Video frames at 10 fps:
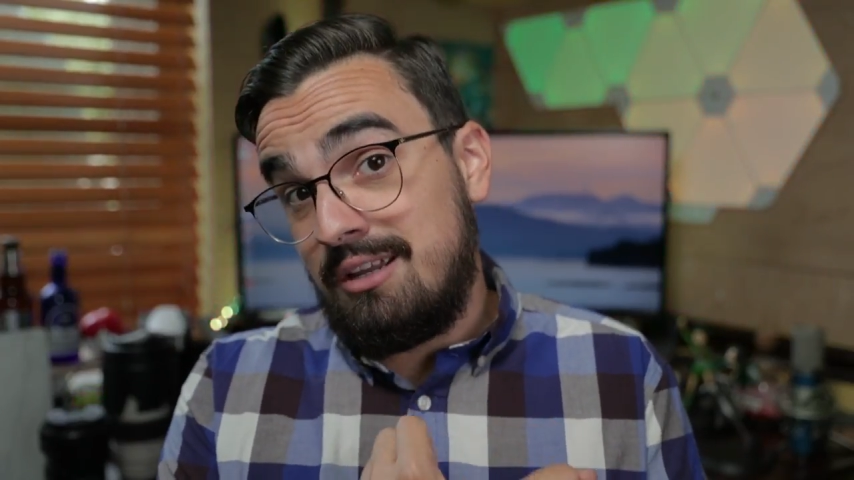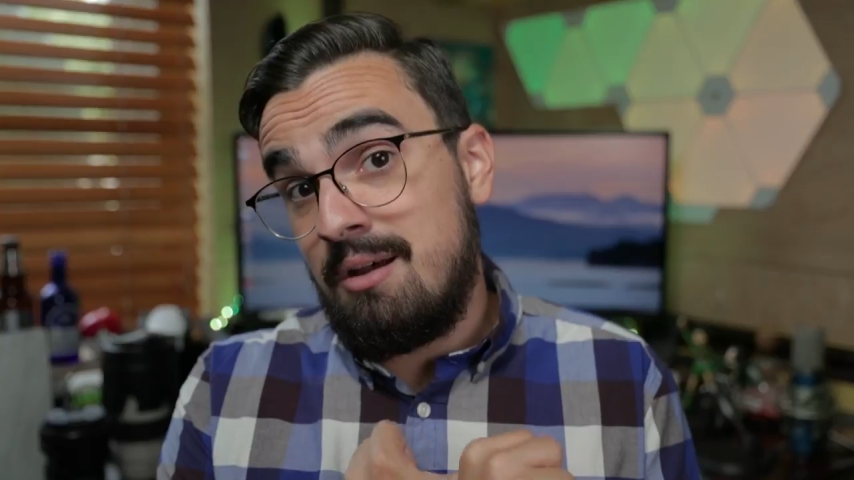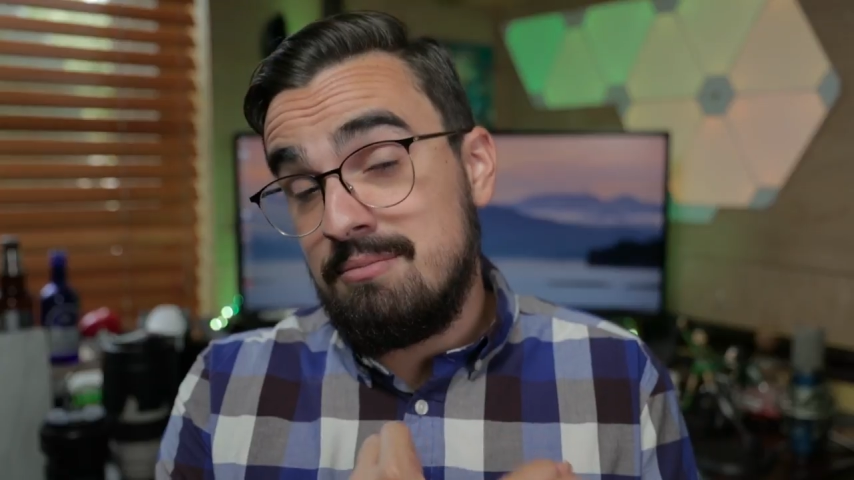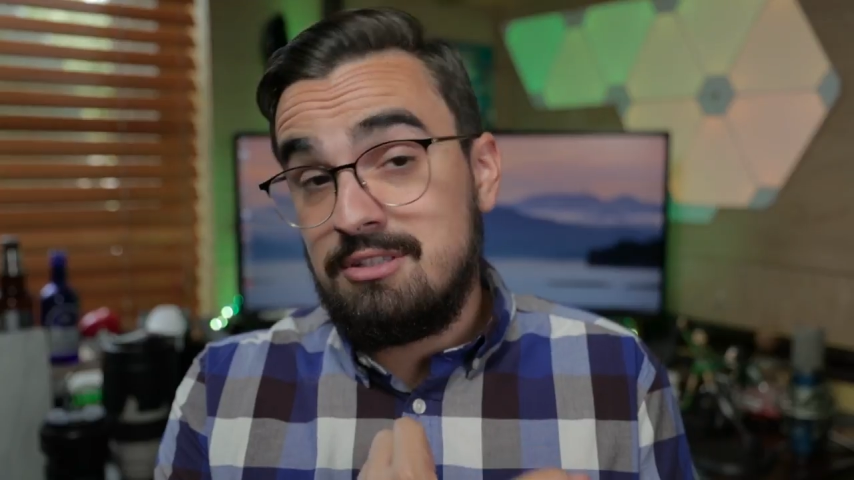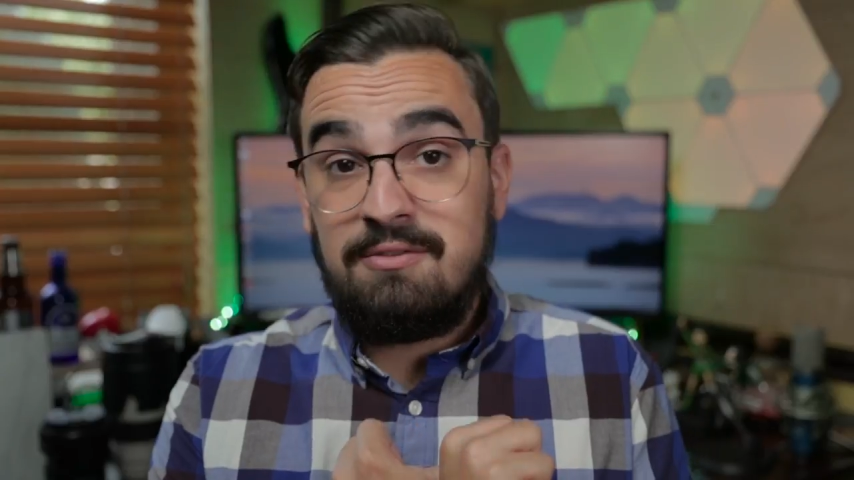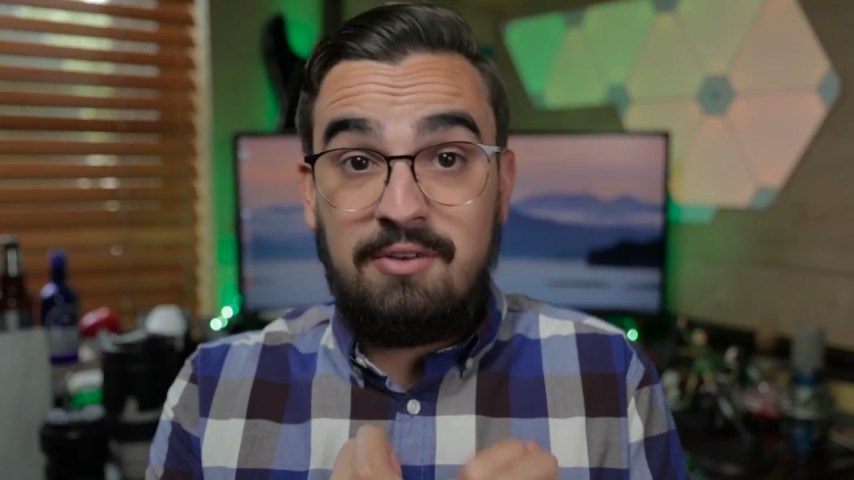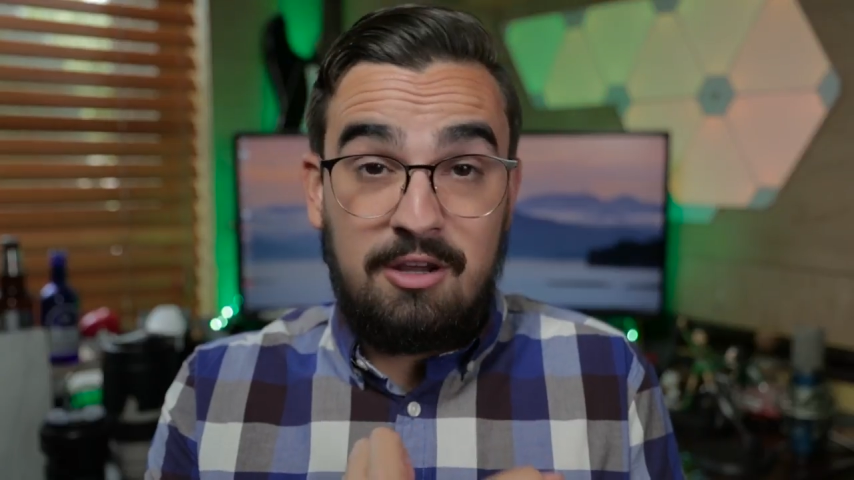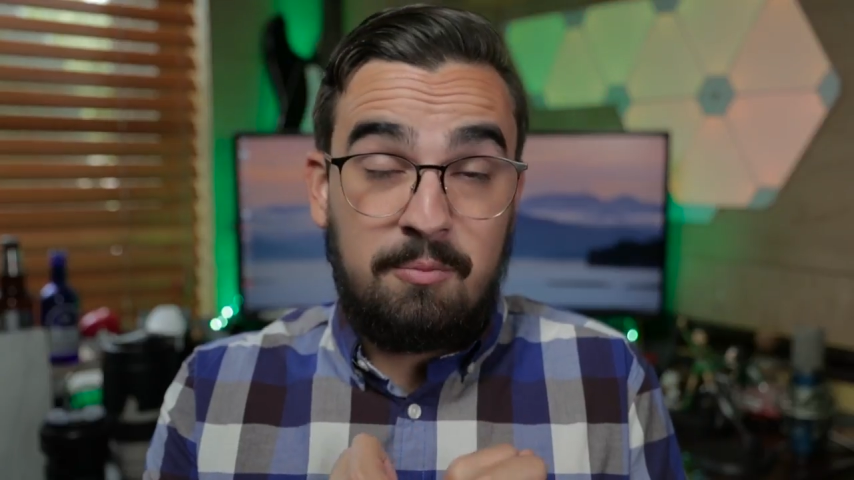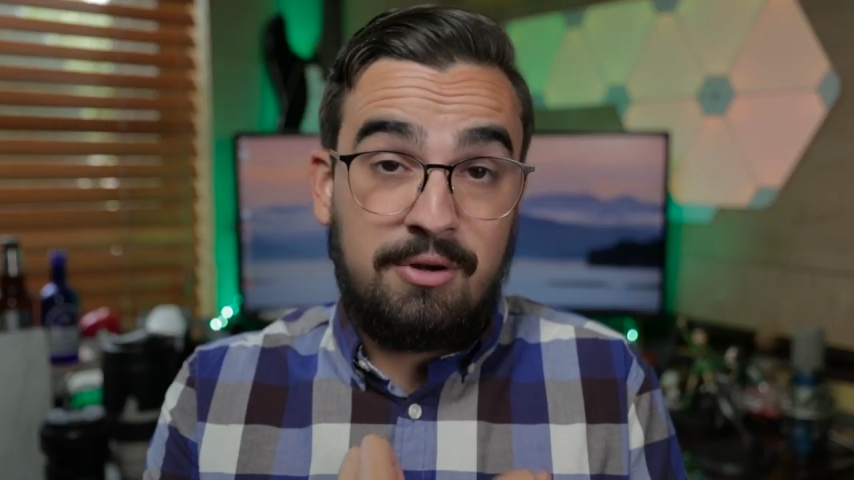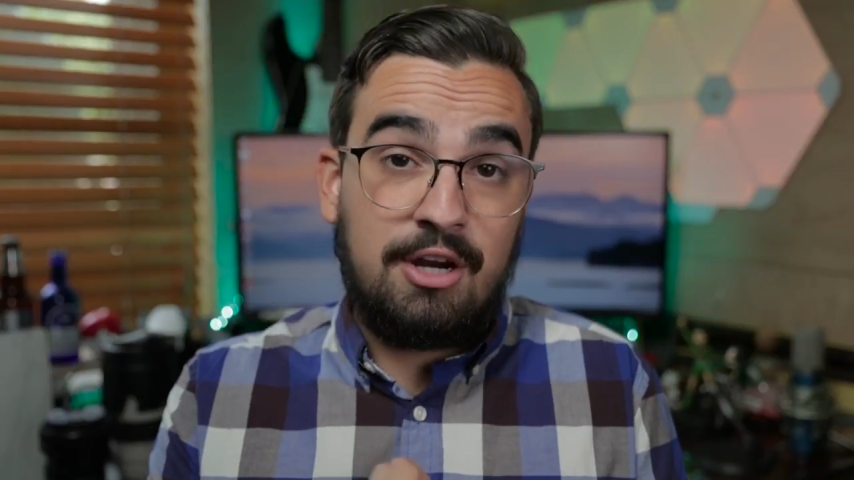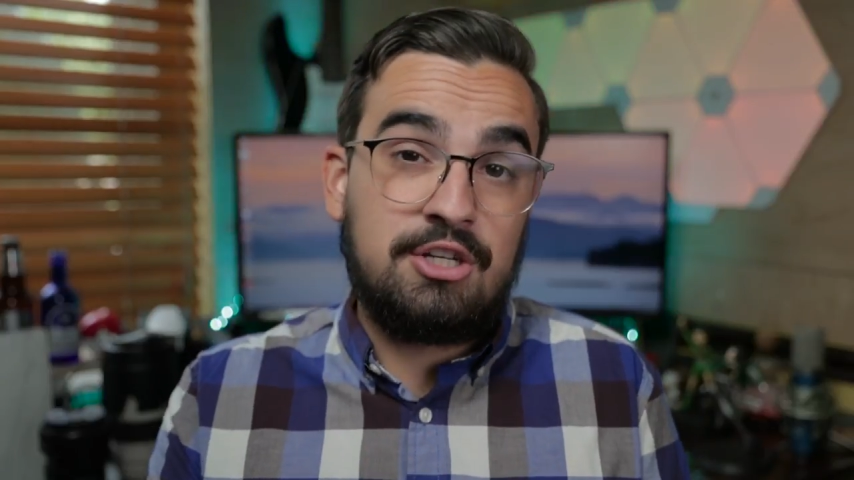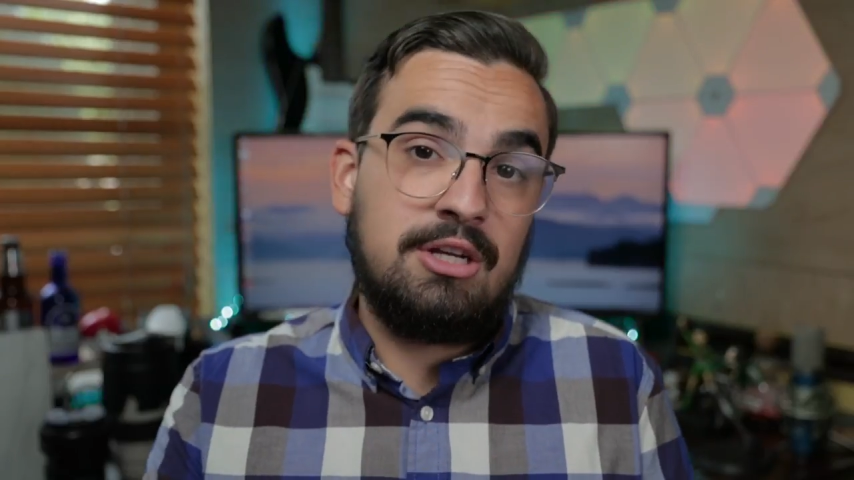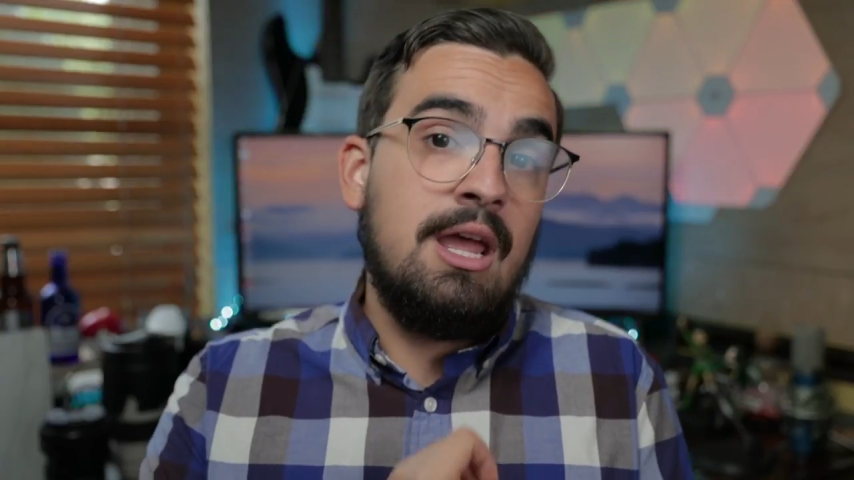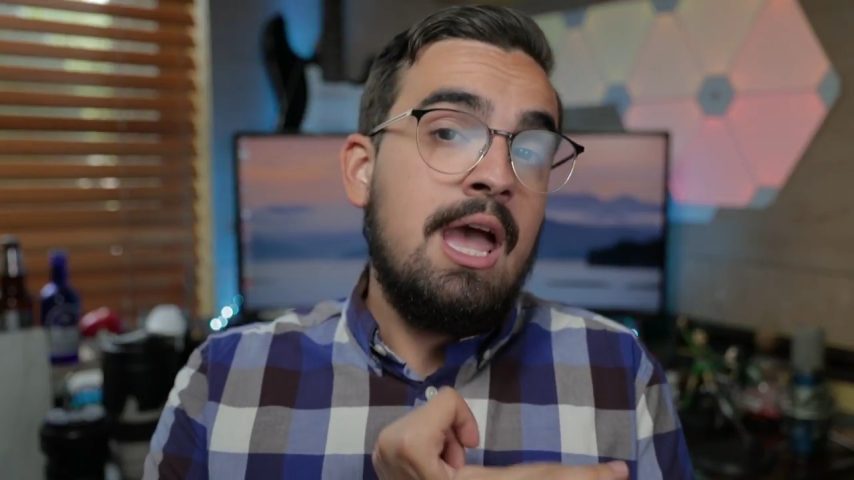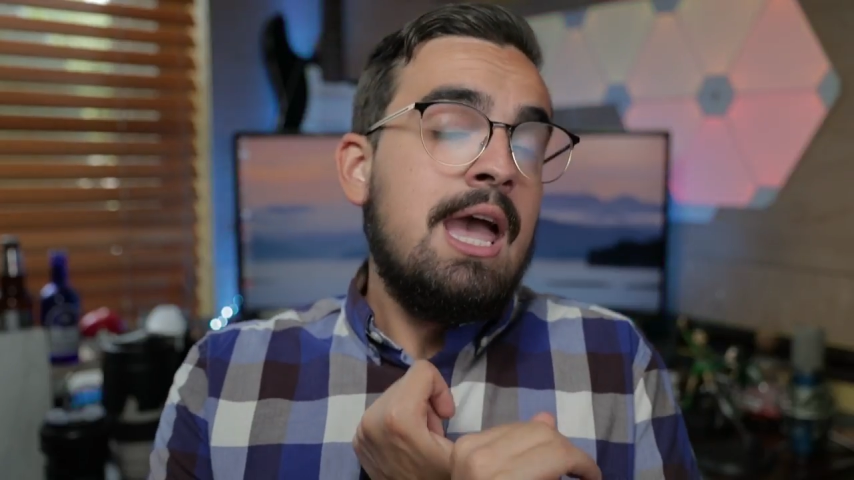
it comes to video production.